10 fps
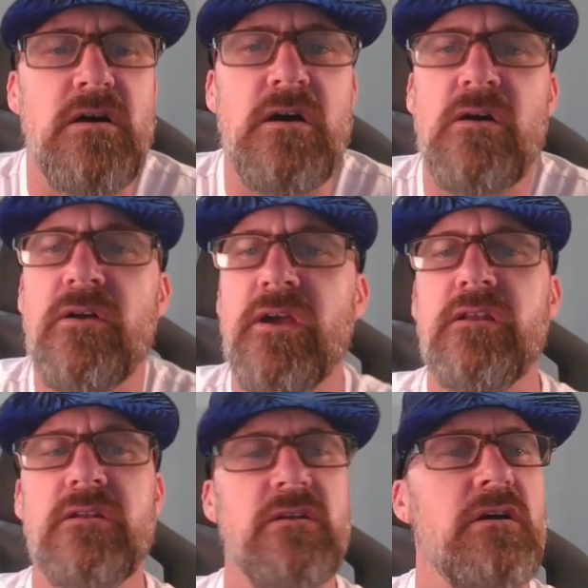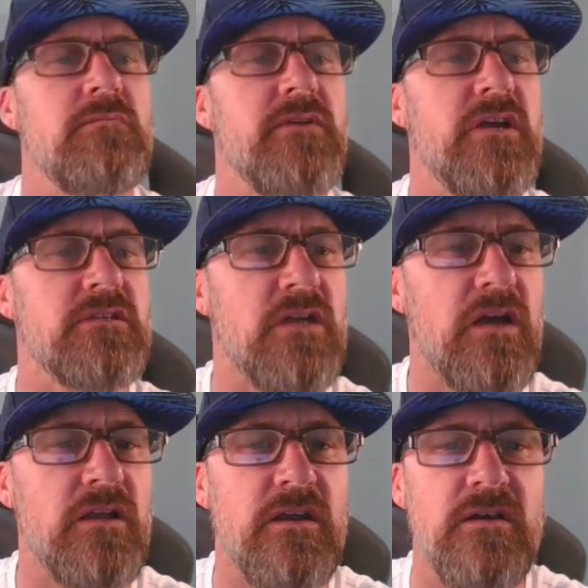Okay, up next,
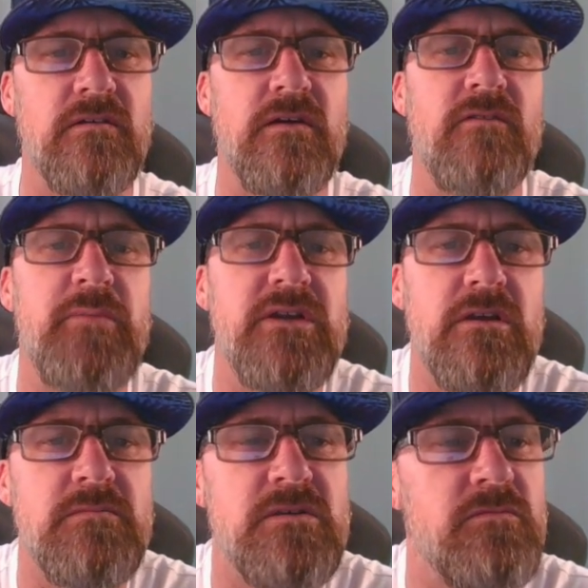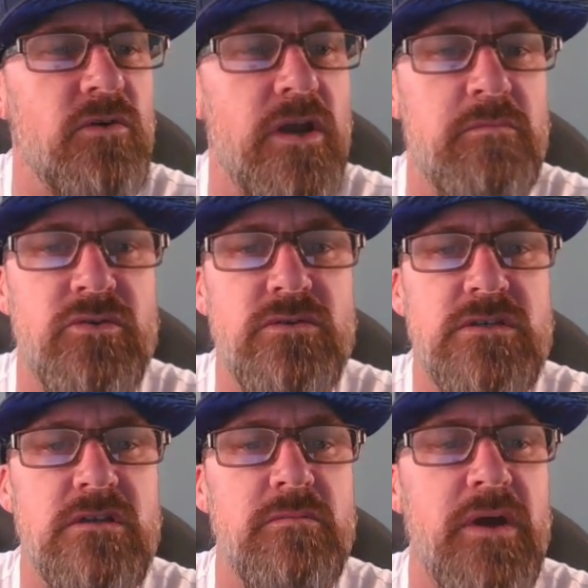I have picked up some great boots
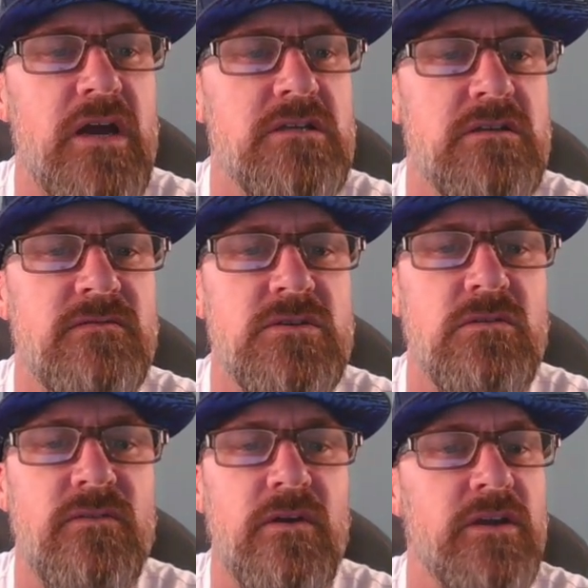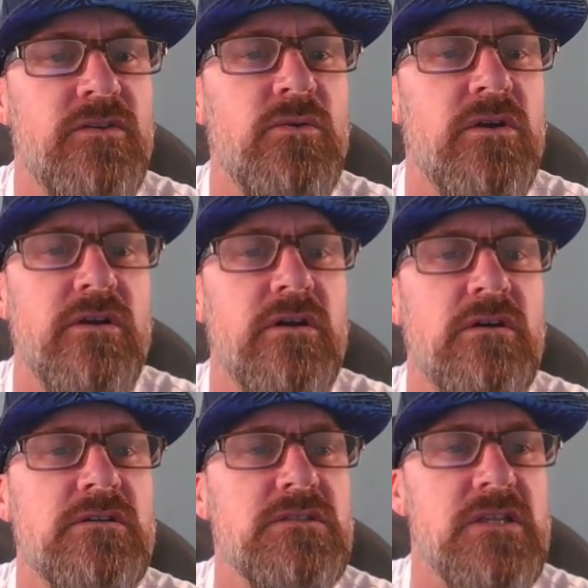in the past that have sold for like
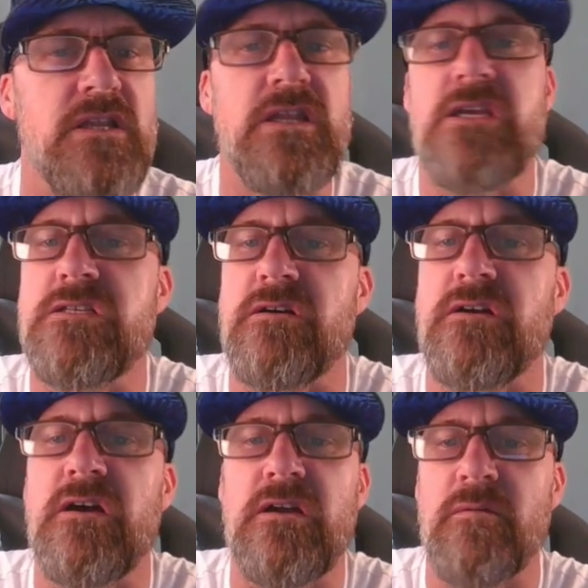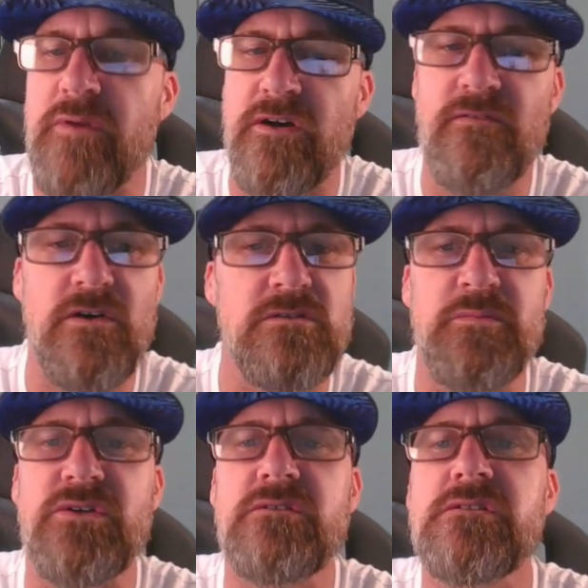$200. These are not a pair of those
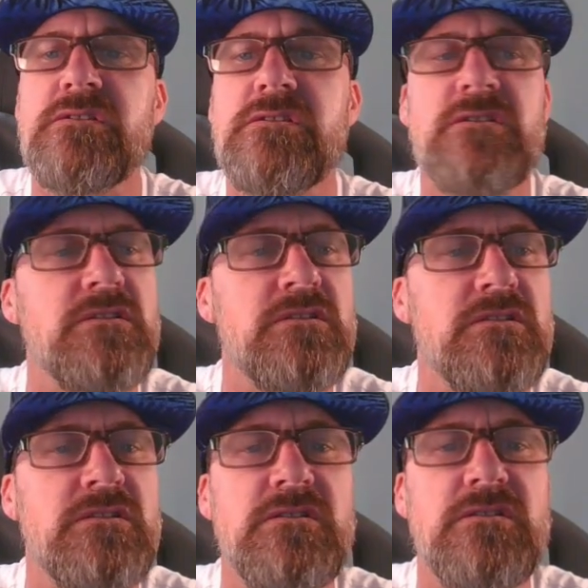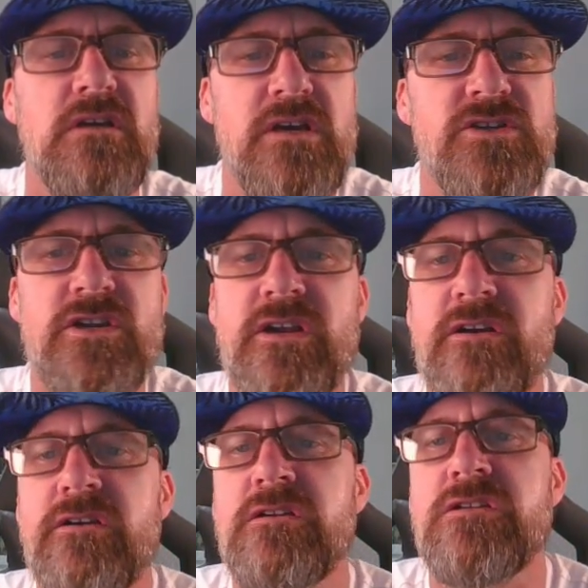boots. This is just a
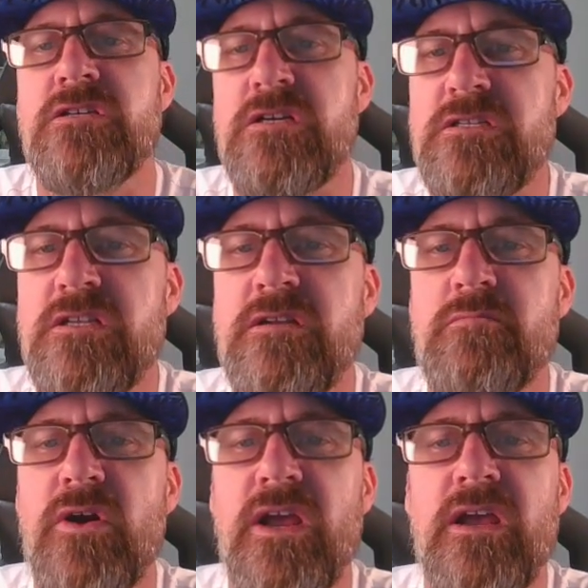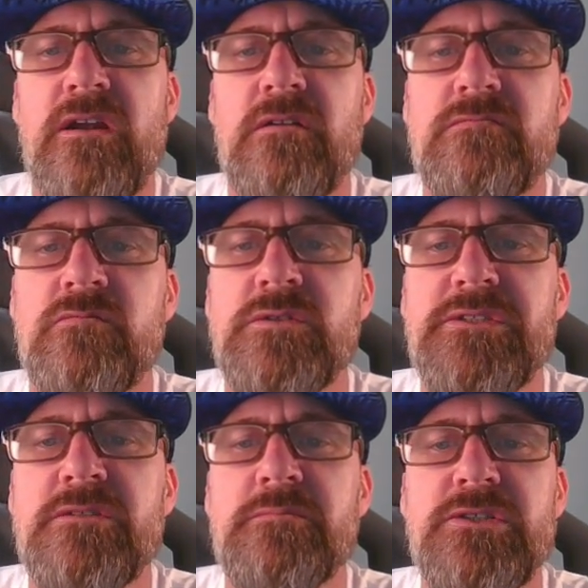generic Justin brand
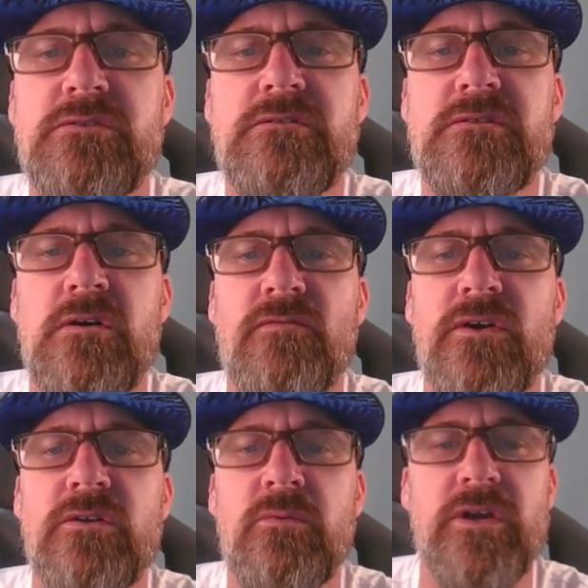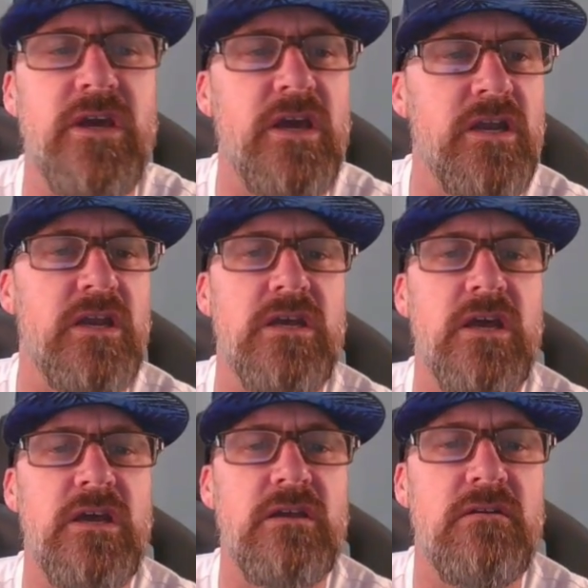women's boot, sold for
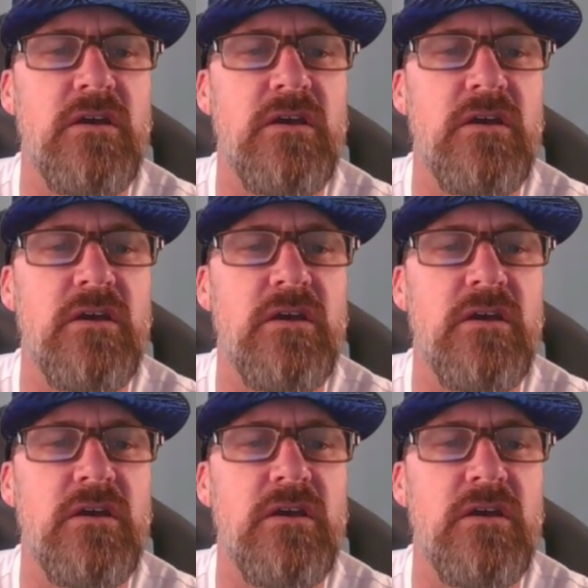$28.88.